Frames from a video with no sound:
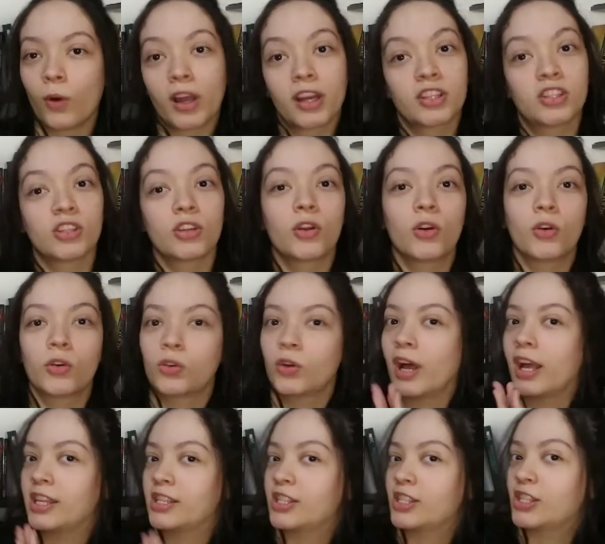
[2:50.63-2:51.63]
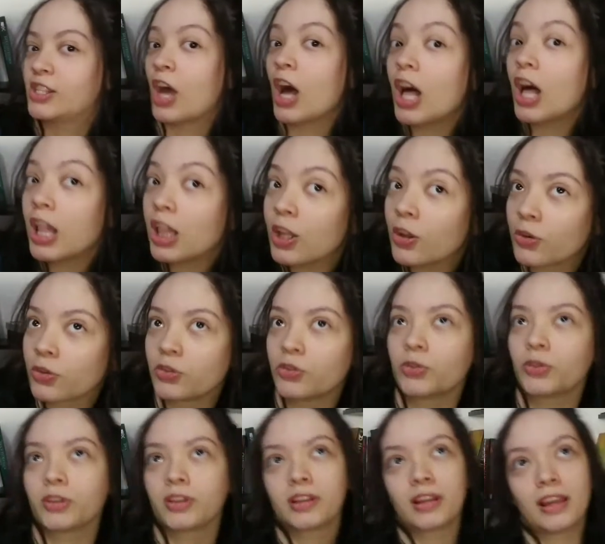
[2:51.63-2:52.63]
want to go a solo
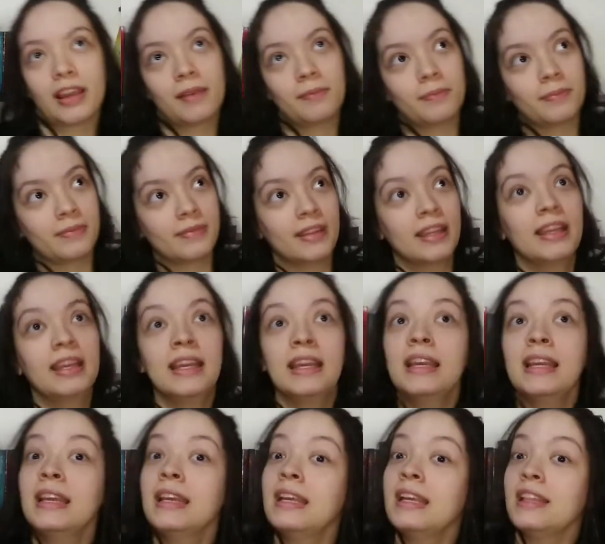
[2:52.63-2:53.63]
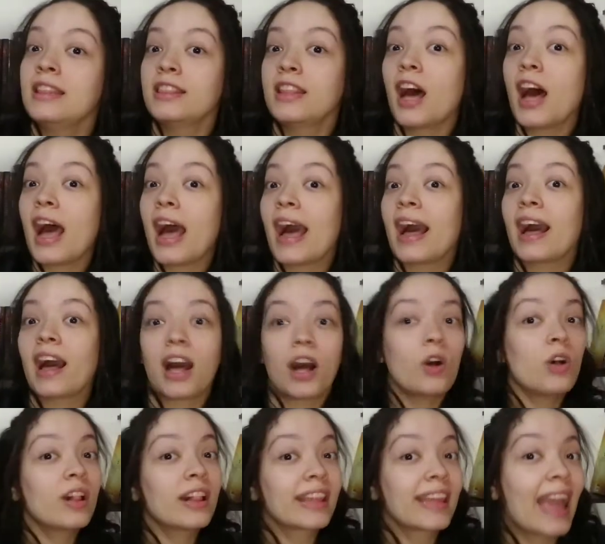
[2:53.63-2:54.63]
tour and not a
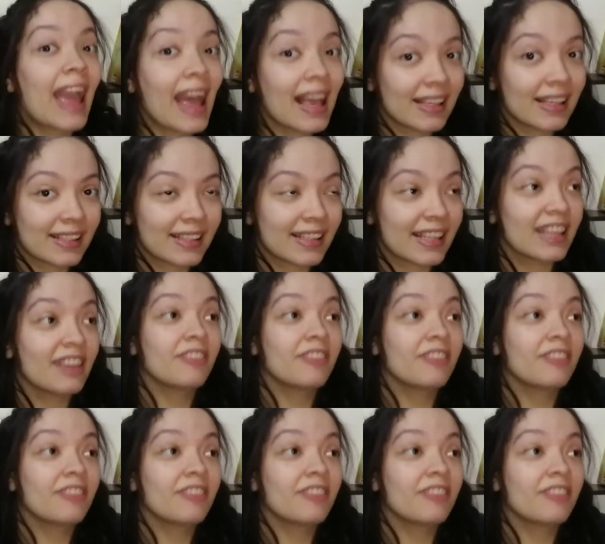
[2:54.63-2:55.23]
whole cast.